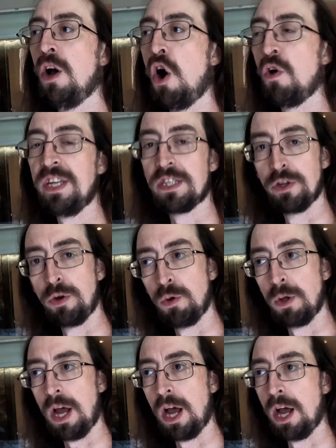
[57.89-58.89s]
all these
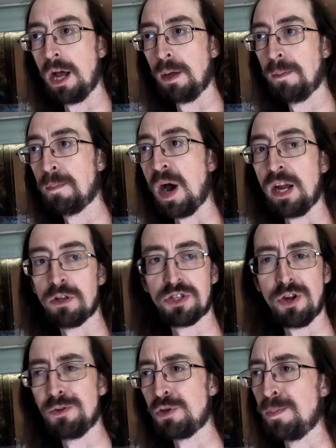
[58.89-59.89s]
little
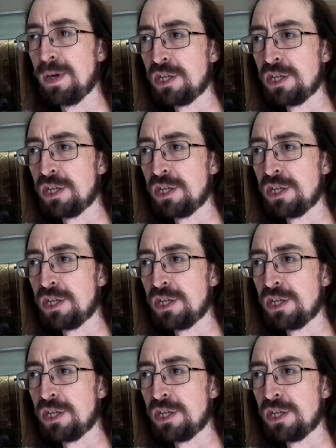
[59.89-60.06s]
milestones or